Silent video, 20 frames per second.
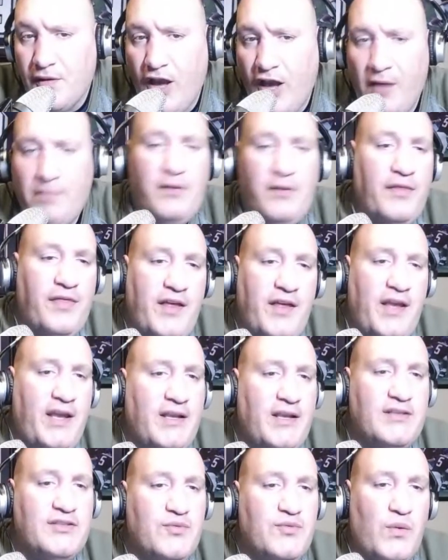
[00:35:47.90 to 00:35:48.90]
Couple
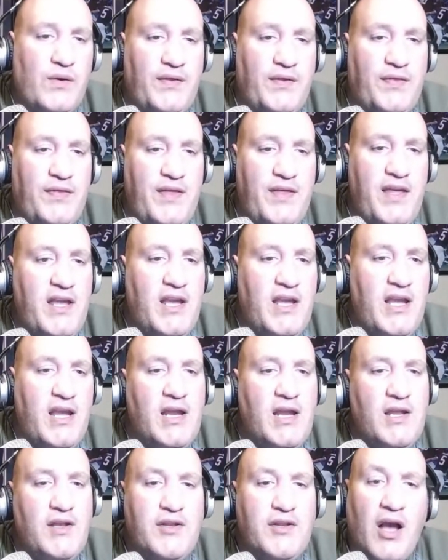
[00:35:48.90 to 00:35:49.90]
things with
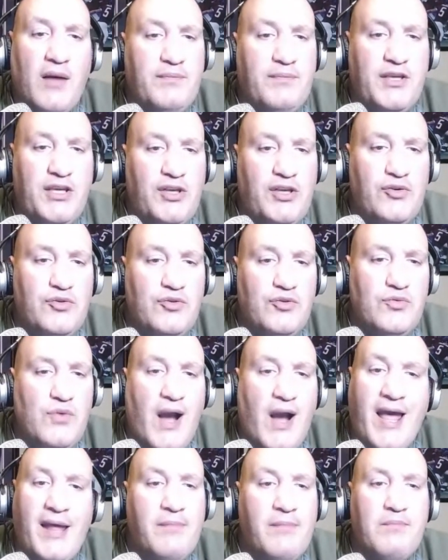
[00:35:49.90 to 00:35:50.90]
the
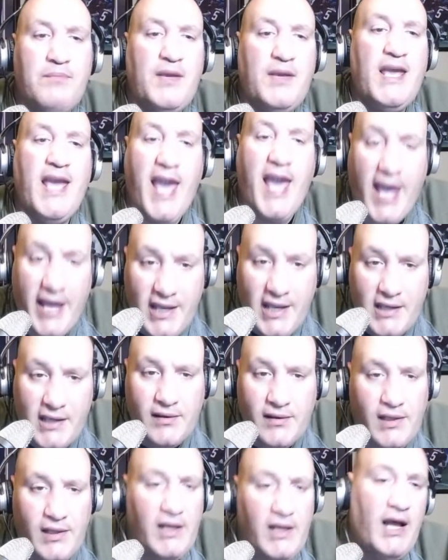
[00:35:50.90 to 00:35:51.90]
WNBA.